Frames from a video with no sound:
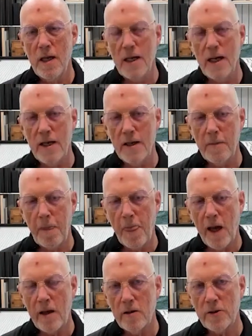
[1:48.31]

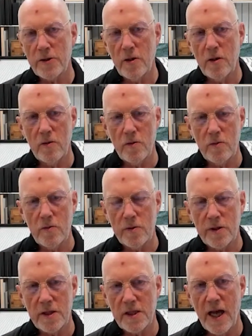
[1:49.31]
I also
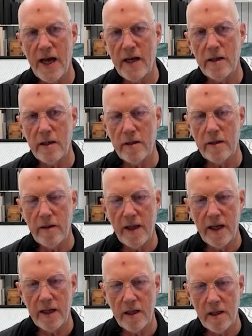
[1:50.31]
decided
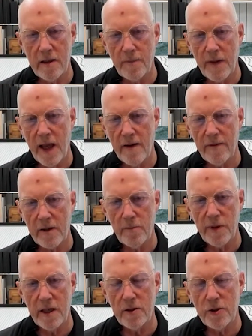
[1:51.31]
that having
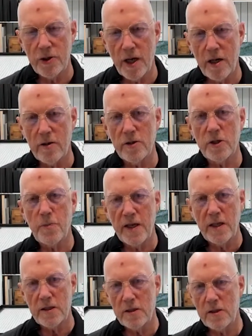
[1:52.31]
been in shared
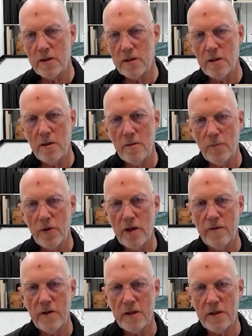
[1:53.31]
spaces
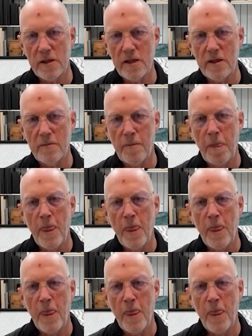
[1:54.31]
previously,